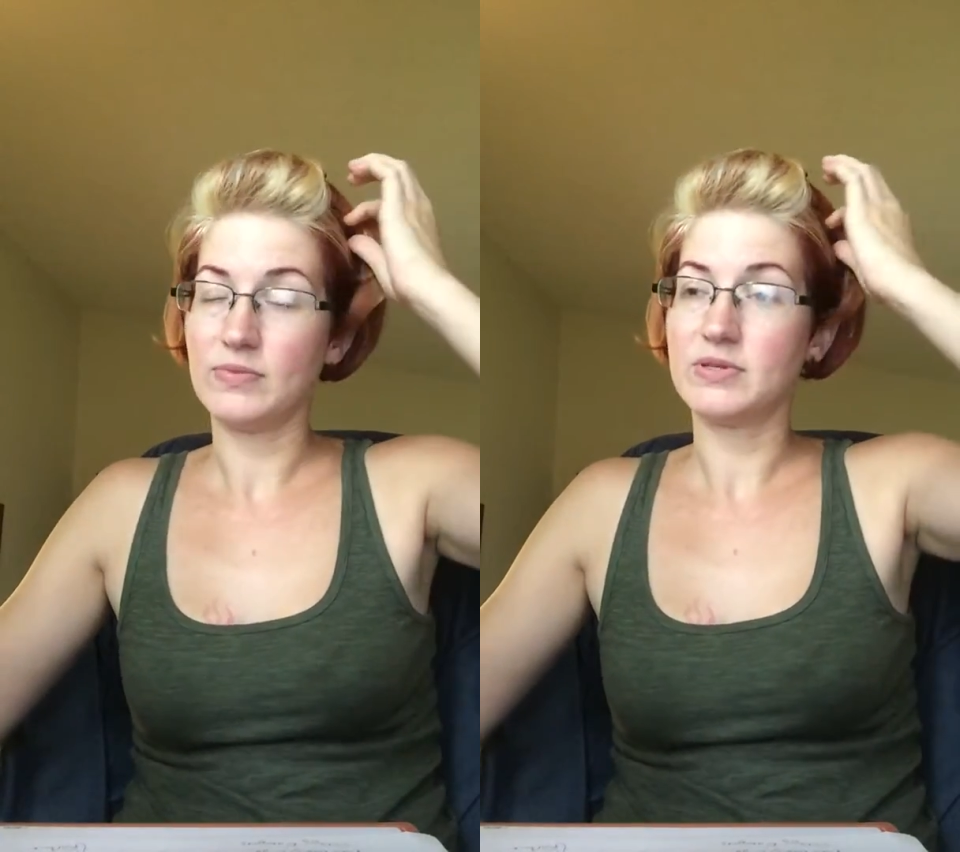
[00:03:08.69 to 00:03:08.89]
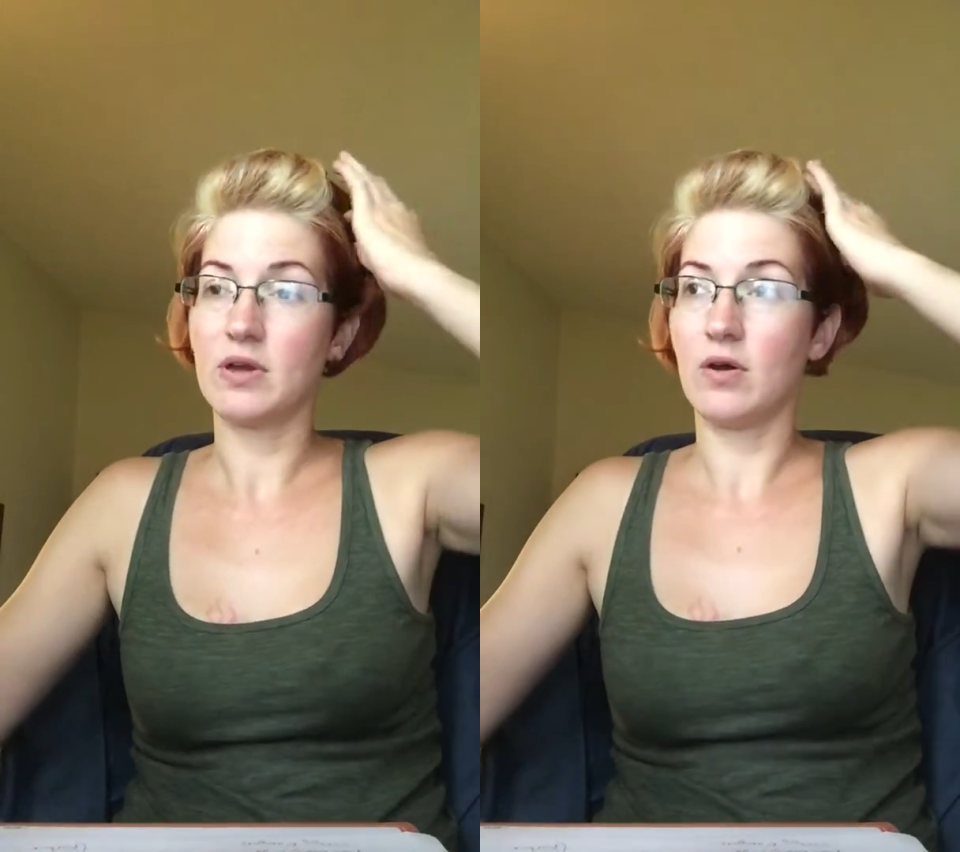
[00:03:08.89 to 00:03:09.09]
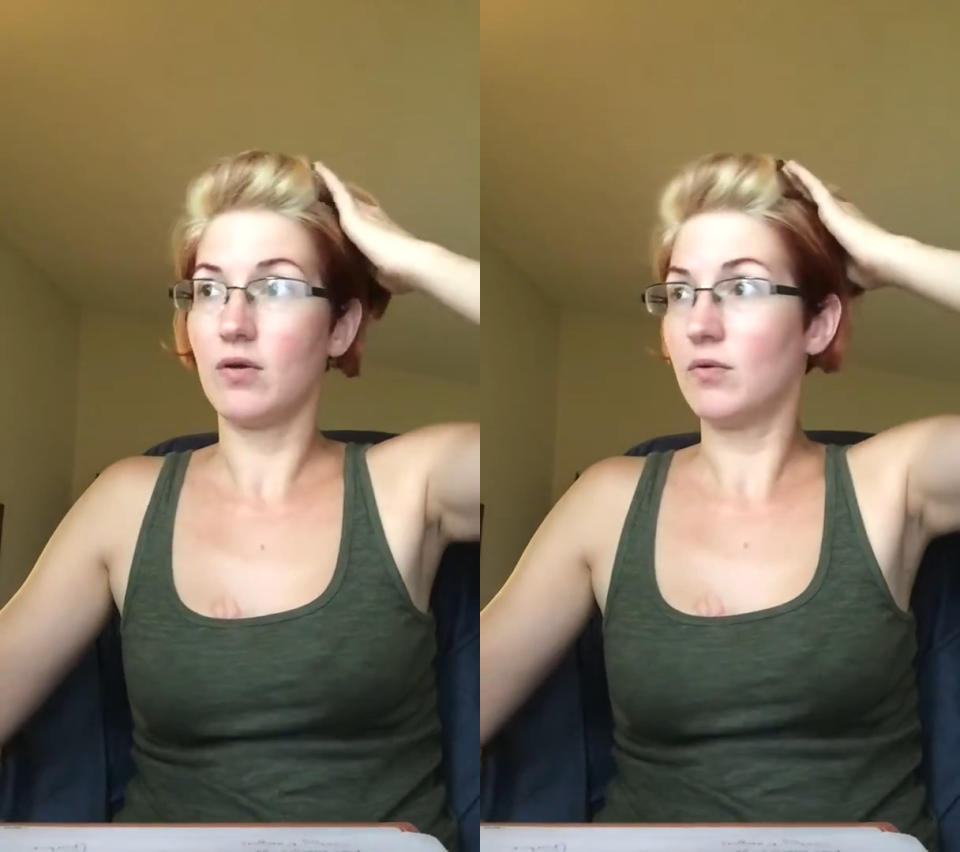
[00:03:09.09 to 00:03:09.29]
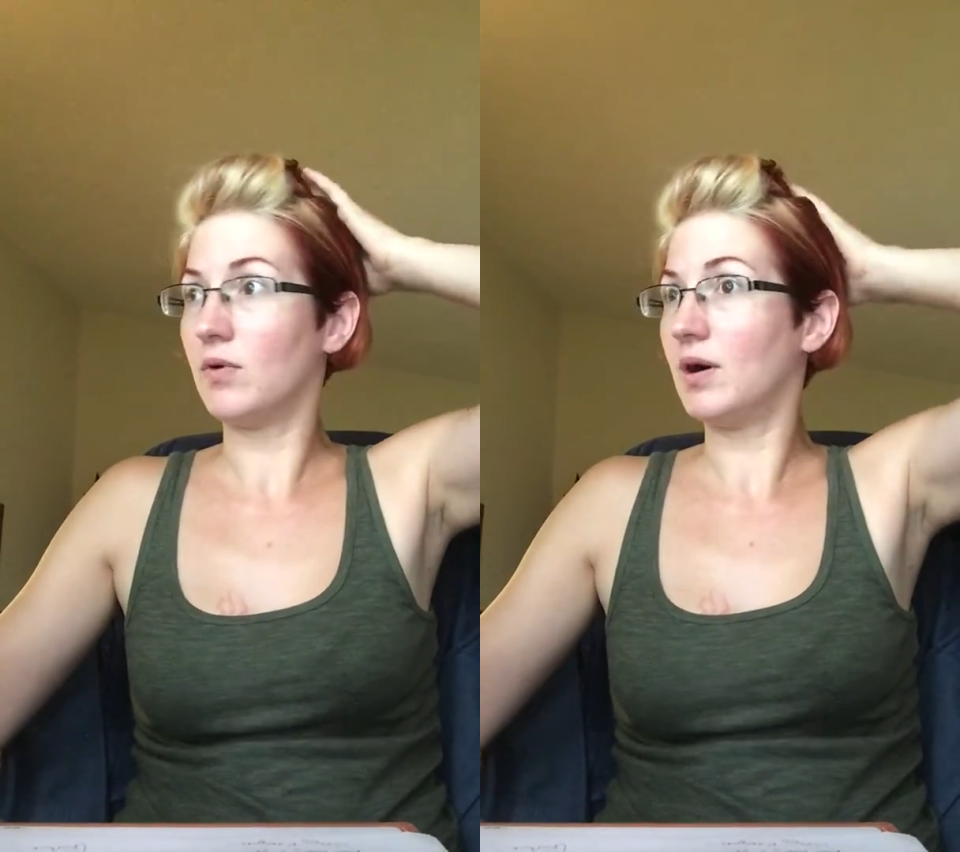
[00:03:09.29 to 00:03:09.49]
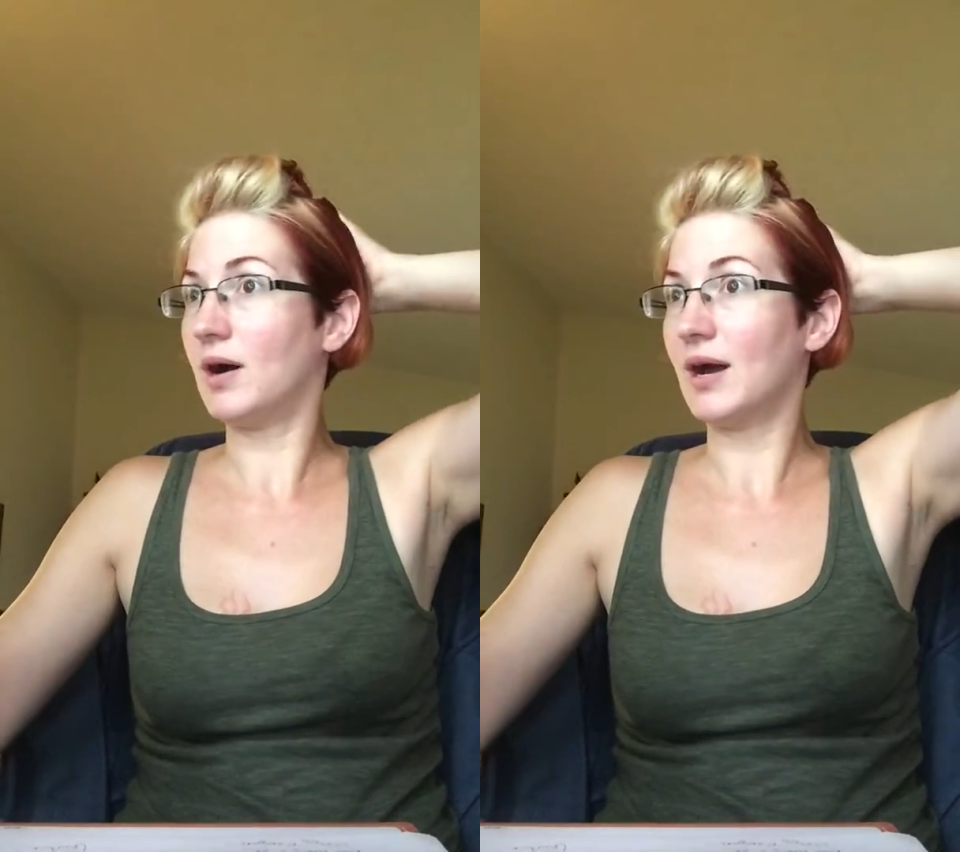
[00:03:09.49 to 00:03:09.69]
So
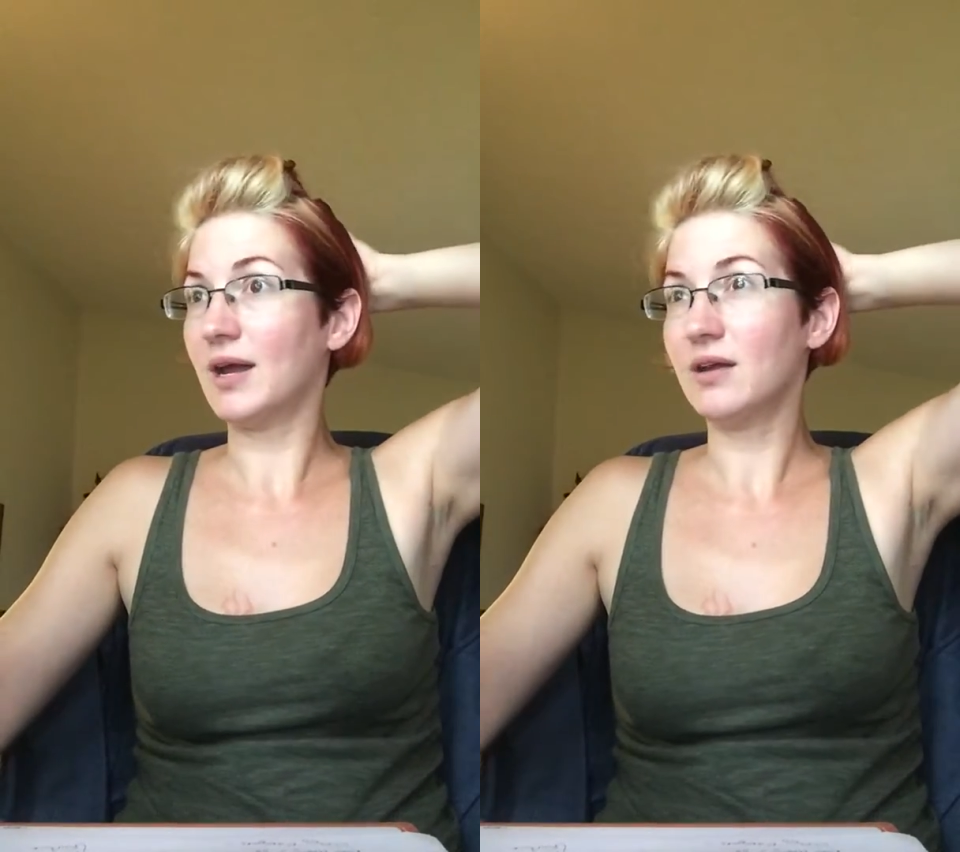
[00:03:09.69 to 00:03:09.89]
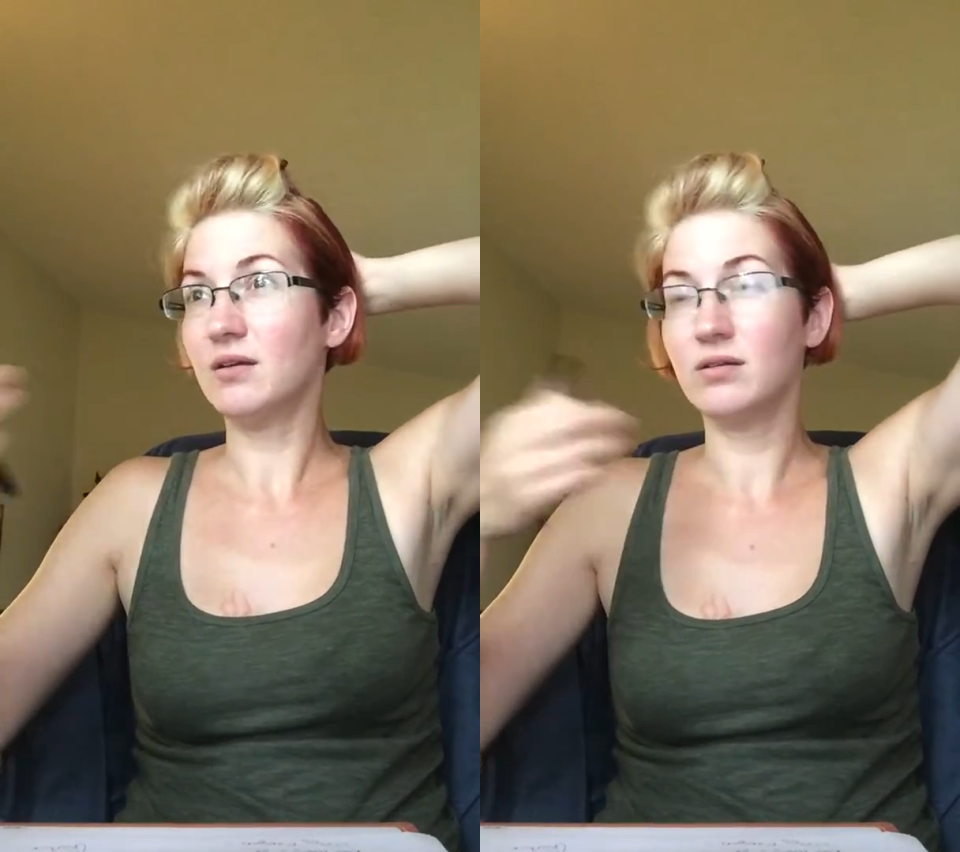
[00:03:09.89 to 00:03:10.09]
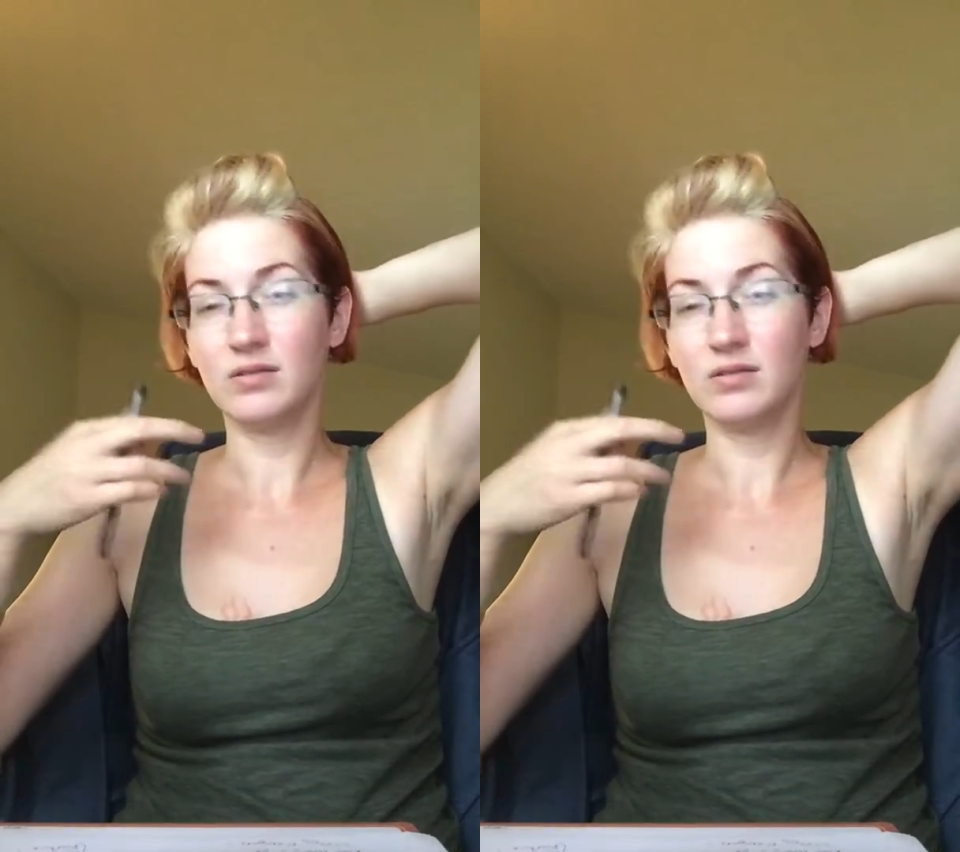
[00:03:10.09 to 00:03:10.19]
I